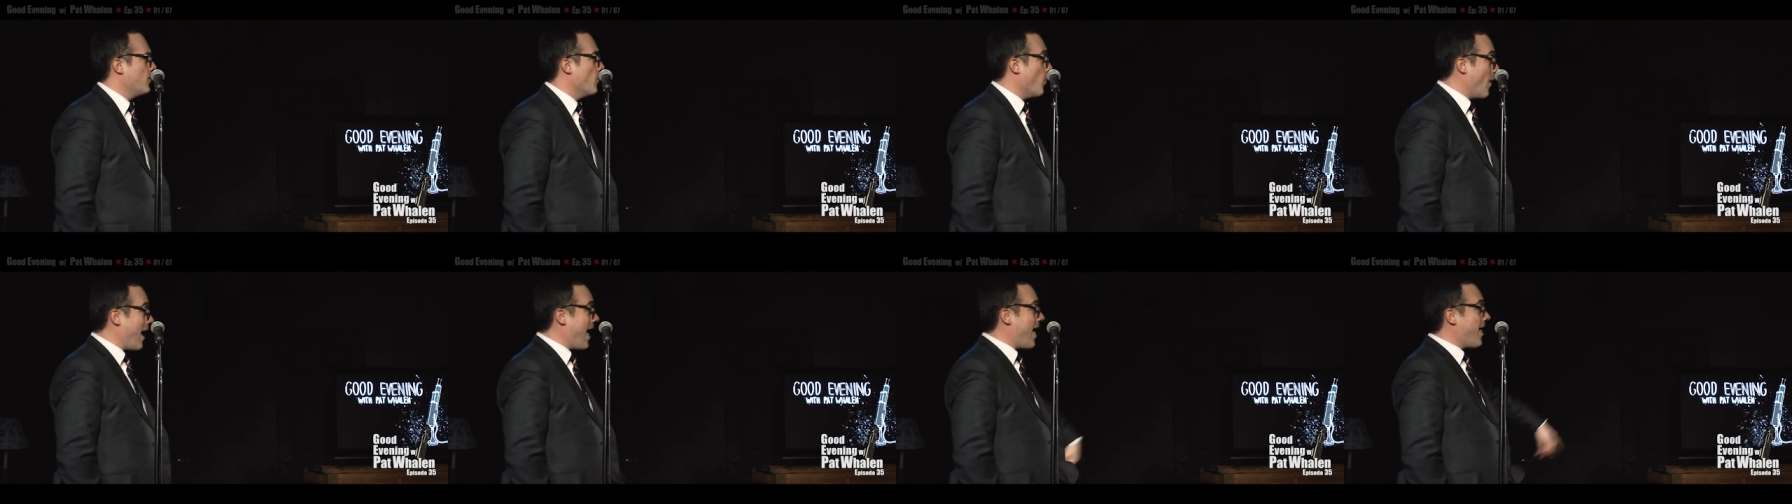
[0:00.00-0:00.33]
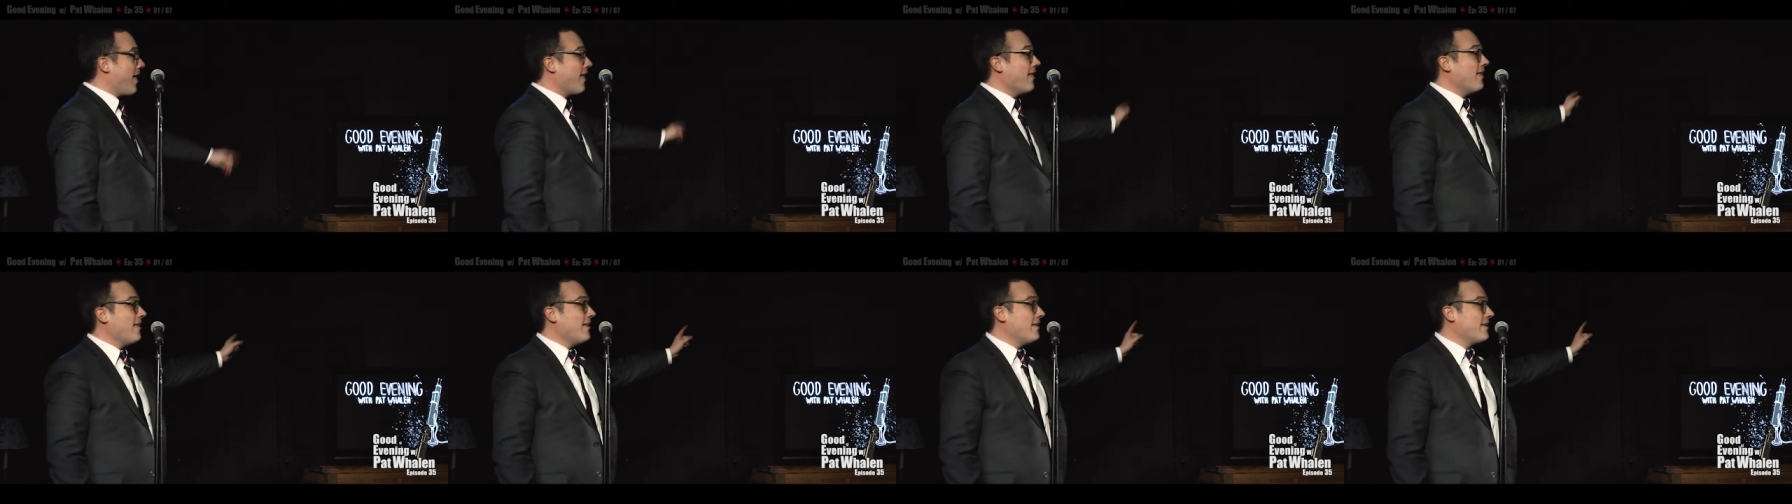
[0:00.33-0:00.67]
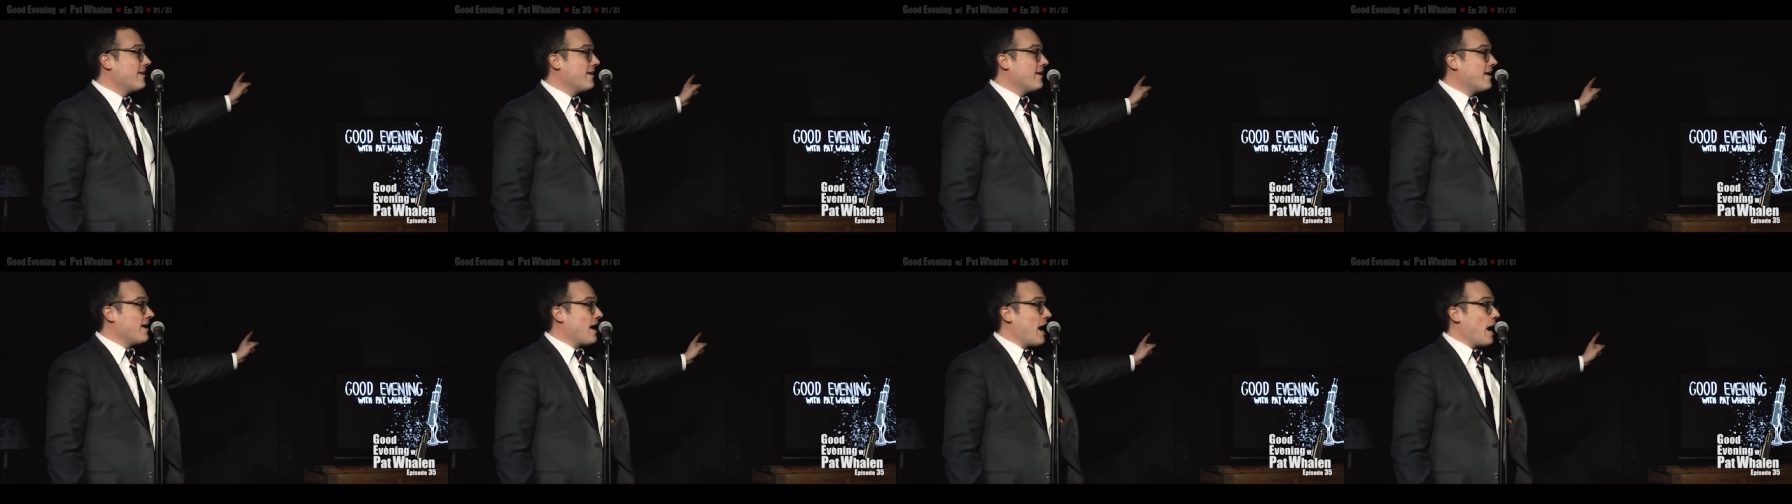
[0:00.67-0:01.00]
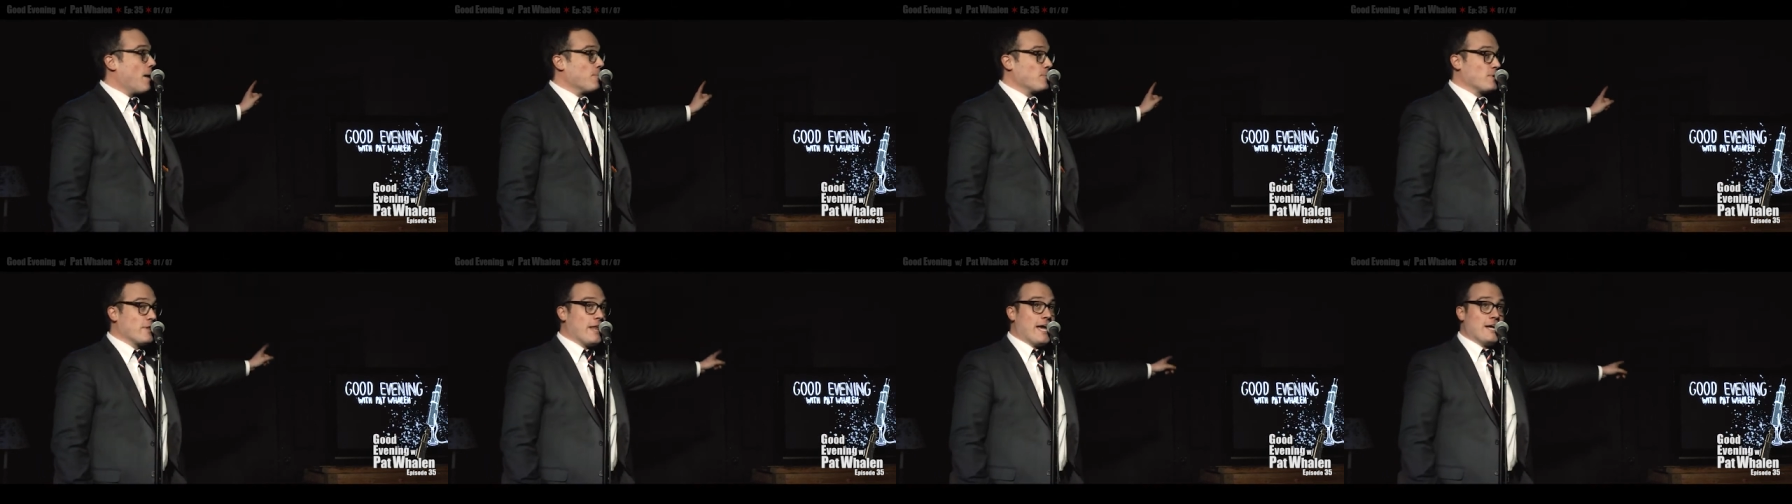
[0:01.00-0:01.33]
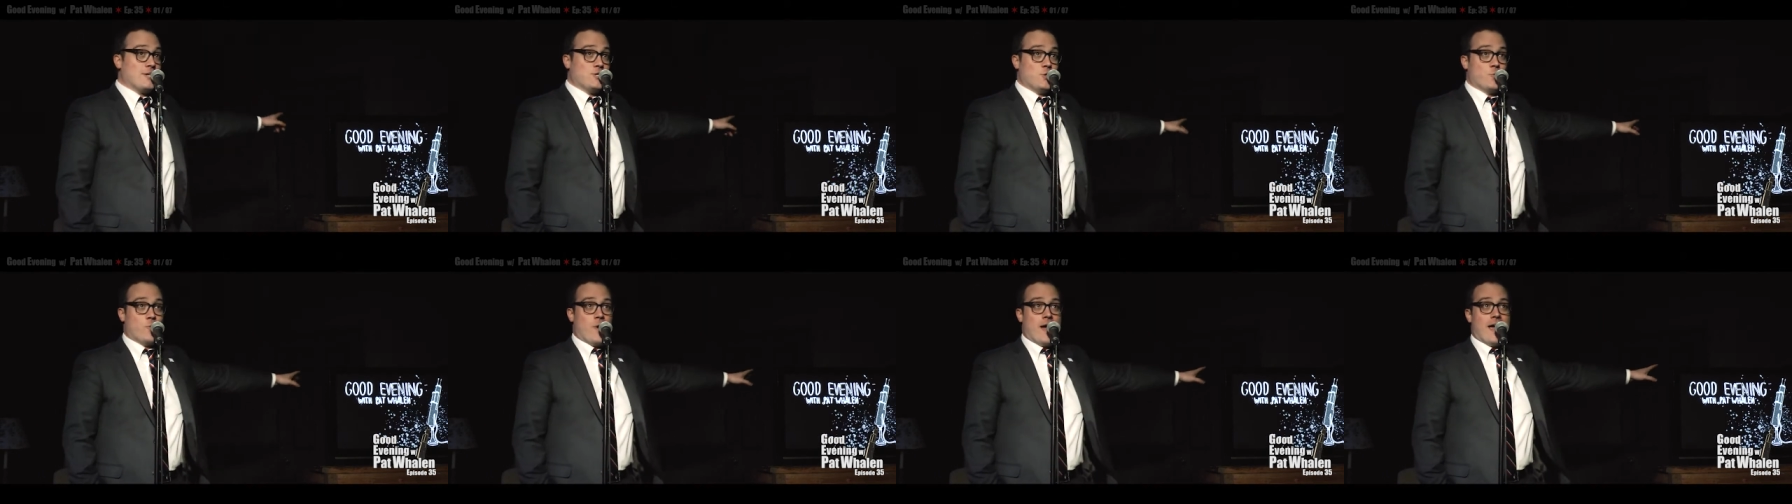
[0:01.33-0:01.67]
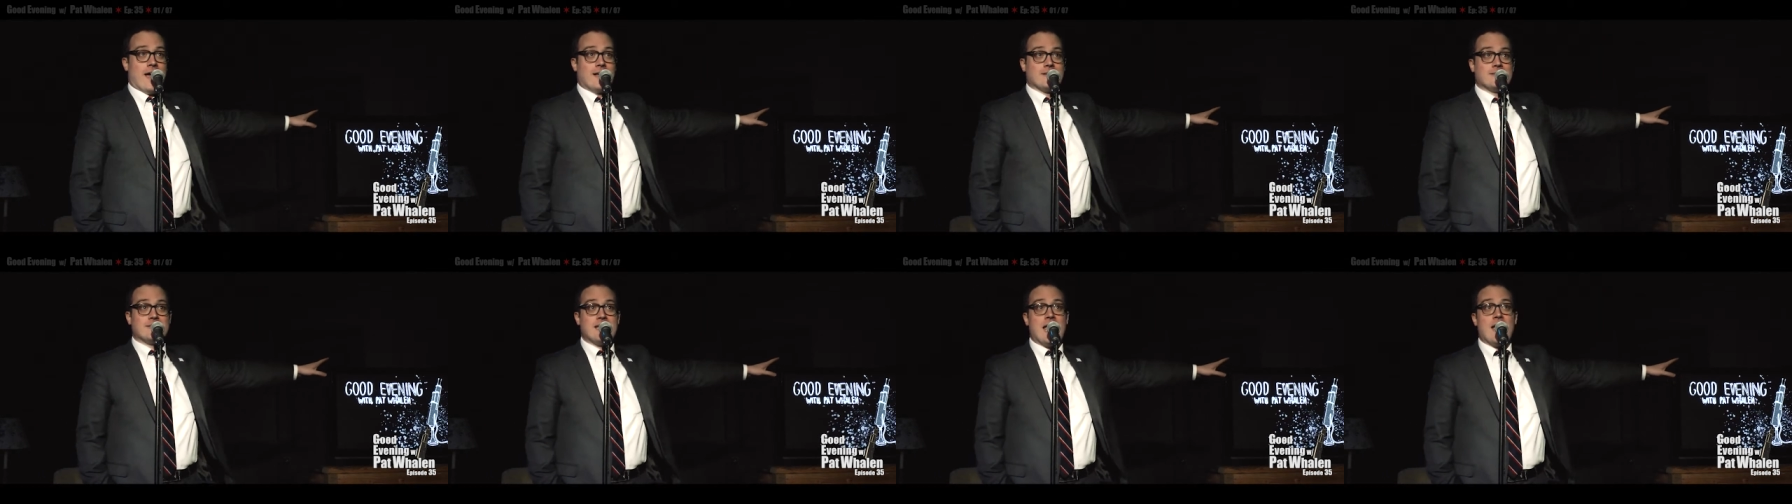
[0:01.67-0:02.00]
Well, I'm glad you
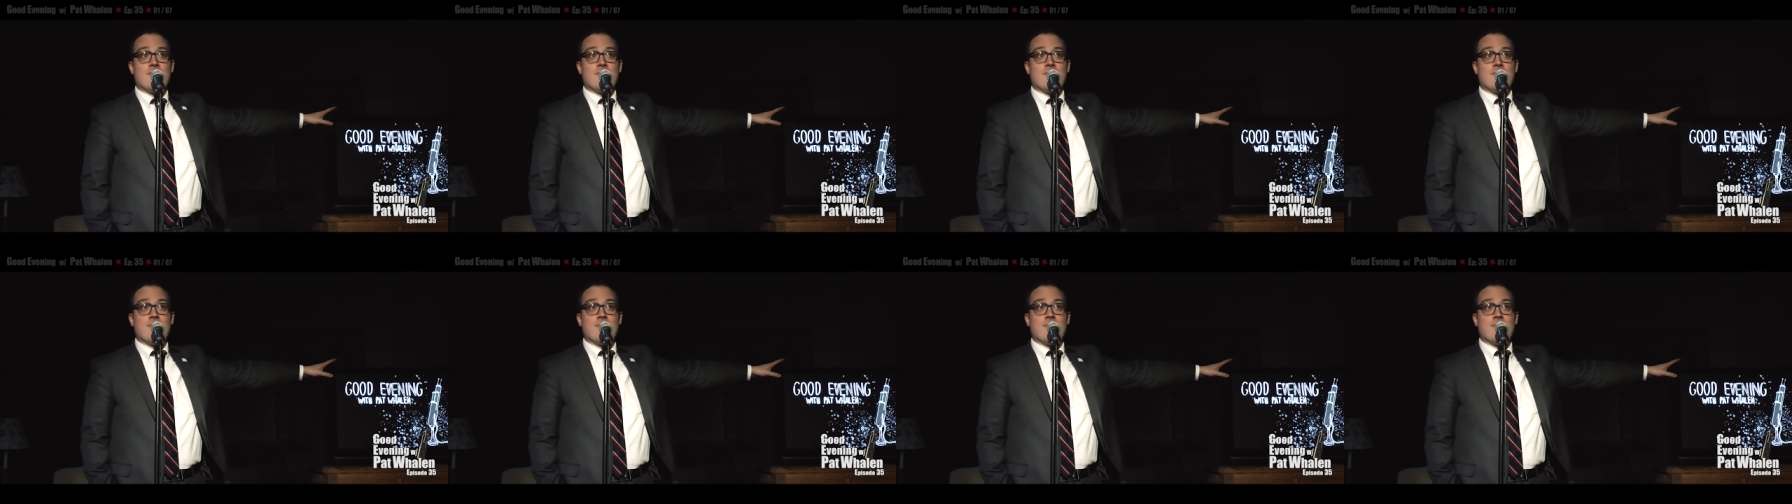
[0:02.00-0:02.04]
asked.